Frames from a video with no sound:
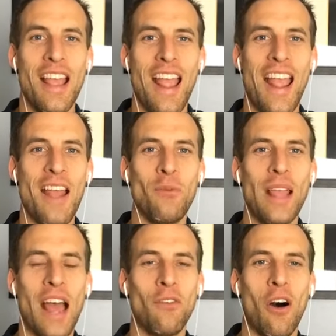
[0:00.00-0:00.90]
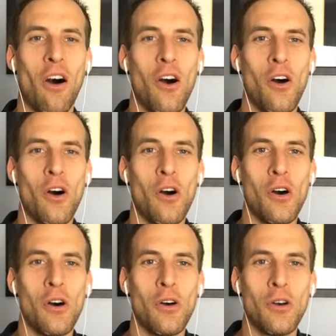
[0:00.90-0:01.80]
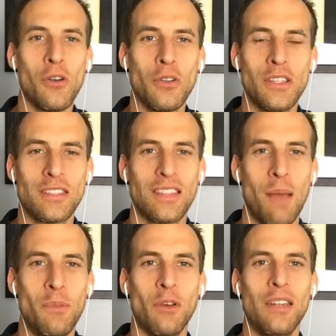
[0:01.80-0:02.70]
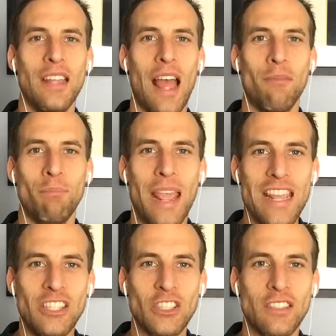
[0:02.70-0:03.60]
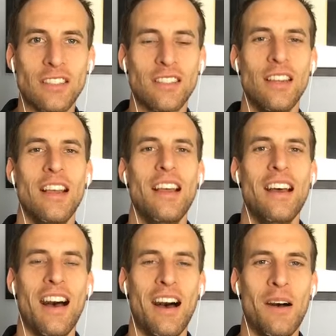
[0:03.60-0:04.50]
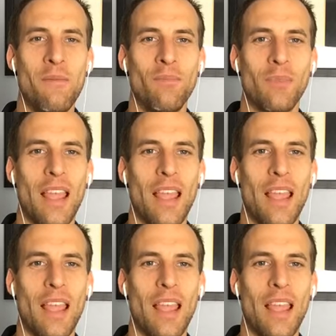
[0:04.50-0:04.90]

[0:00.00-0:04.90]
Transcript: And we have all this ability to have patience um,